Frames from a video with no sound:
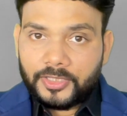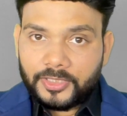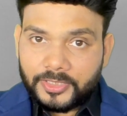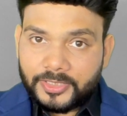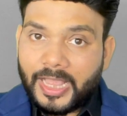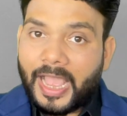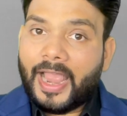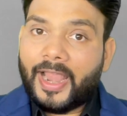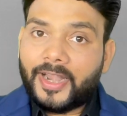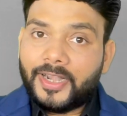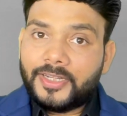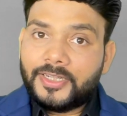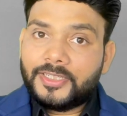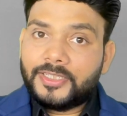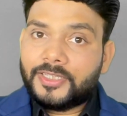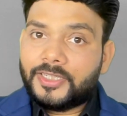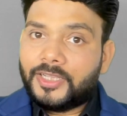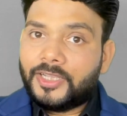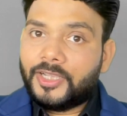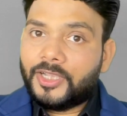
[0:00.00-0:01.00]
That
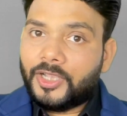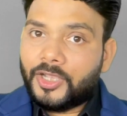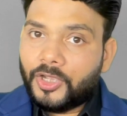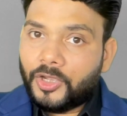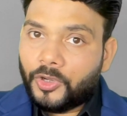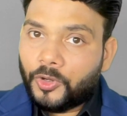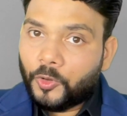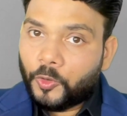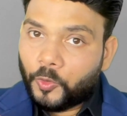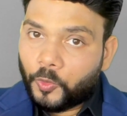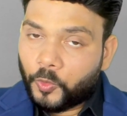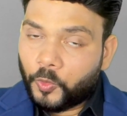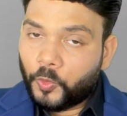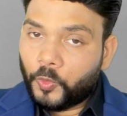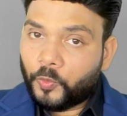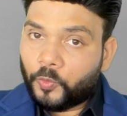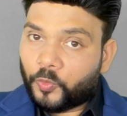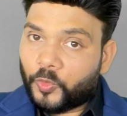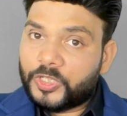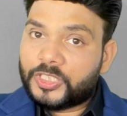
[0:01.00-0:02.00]

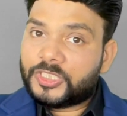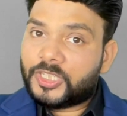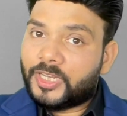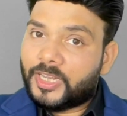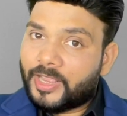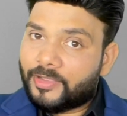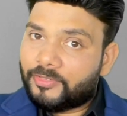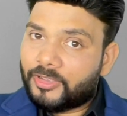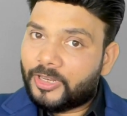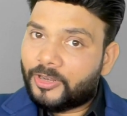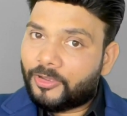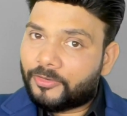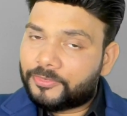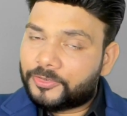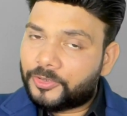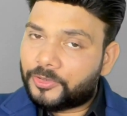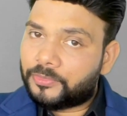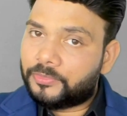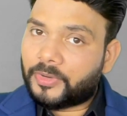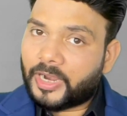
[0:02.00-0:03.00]
which level of
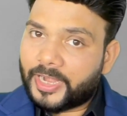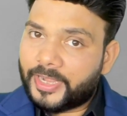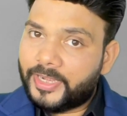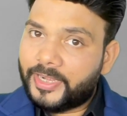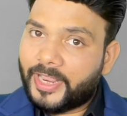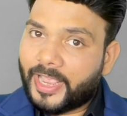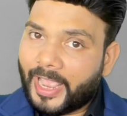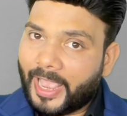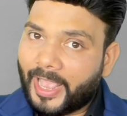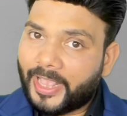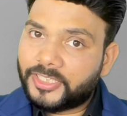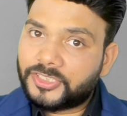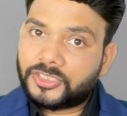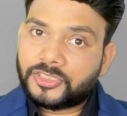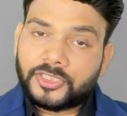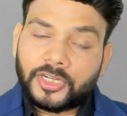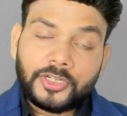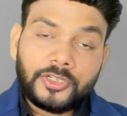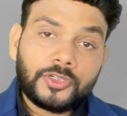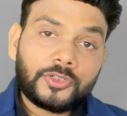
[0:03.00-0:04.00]
your mind has
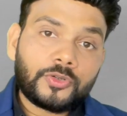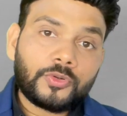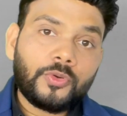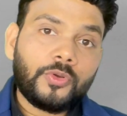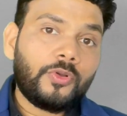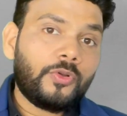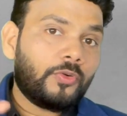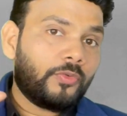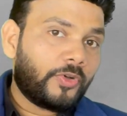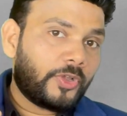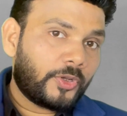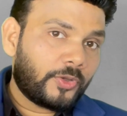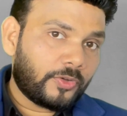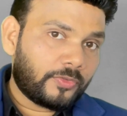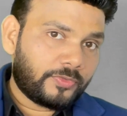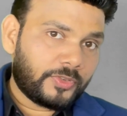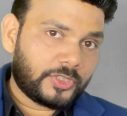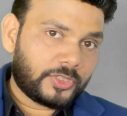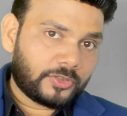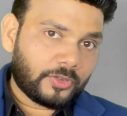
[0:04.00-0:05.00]
control over your
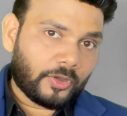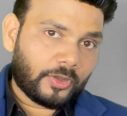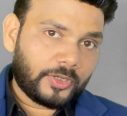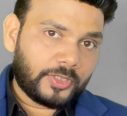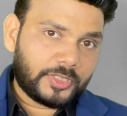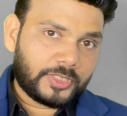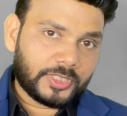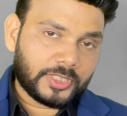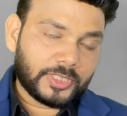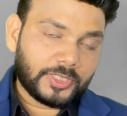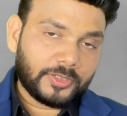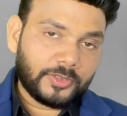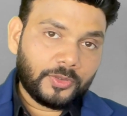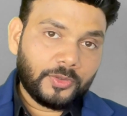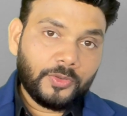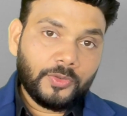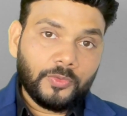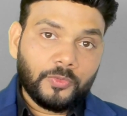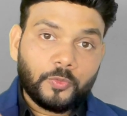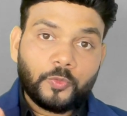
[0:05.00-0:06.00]
physiology?
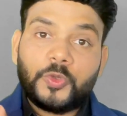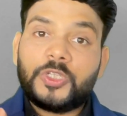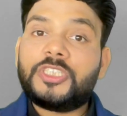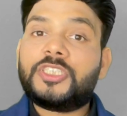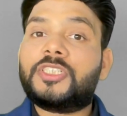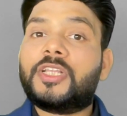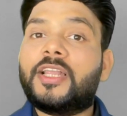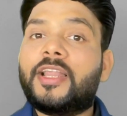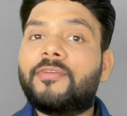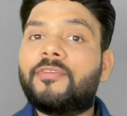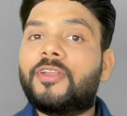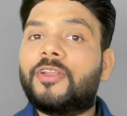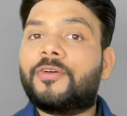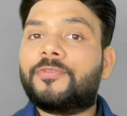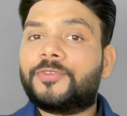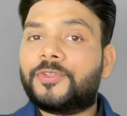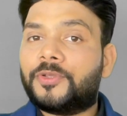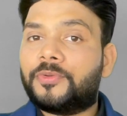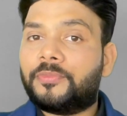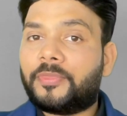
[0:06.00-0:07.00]
Which level
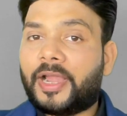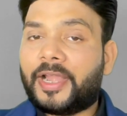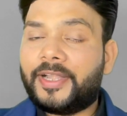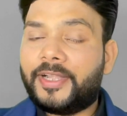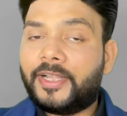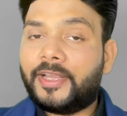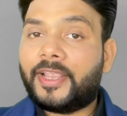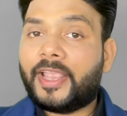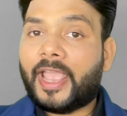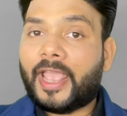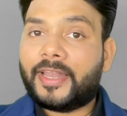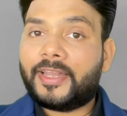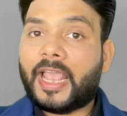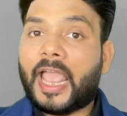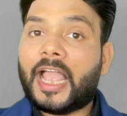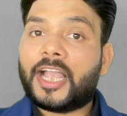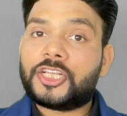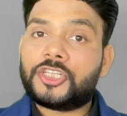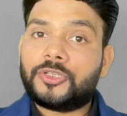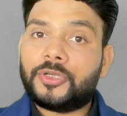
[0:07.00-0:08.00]
of your mind can
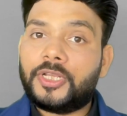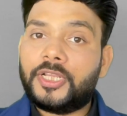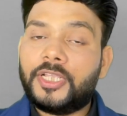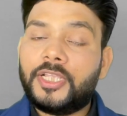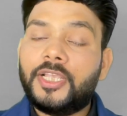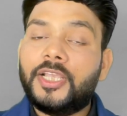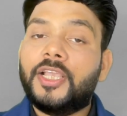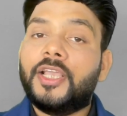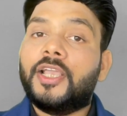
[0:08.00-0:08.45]
actually